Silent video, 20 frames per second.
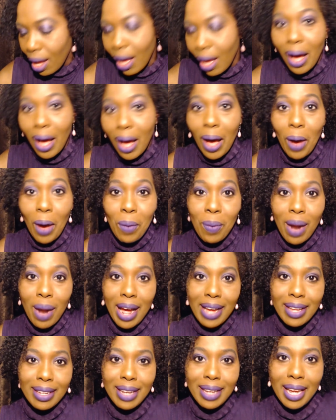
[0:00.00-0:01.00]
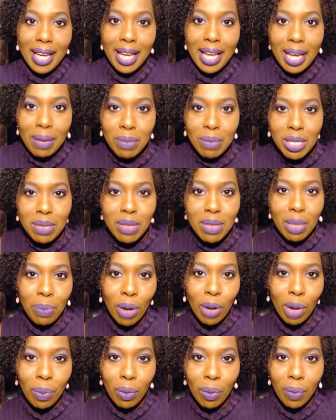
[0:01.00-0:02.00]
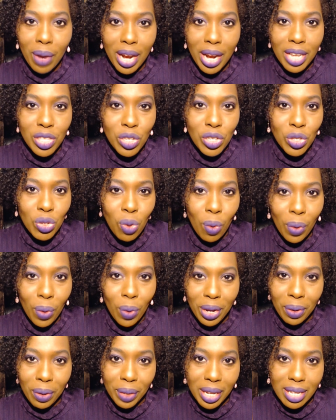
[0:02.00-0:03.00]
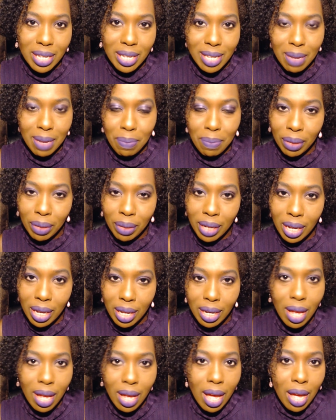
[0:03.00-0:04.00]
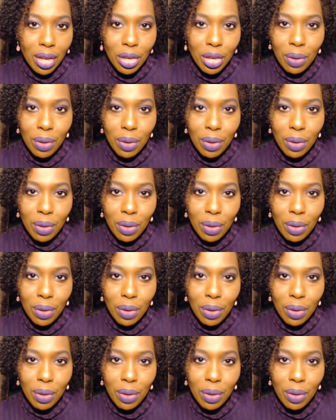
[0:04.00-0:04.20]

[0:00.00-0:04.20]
All right, glams, the Purple Rain tutorial is complete. You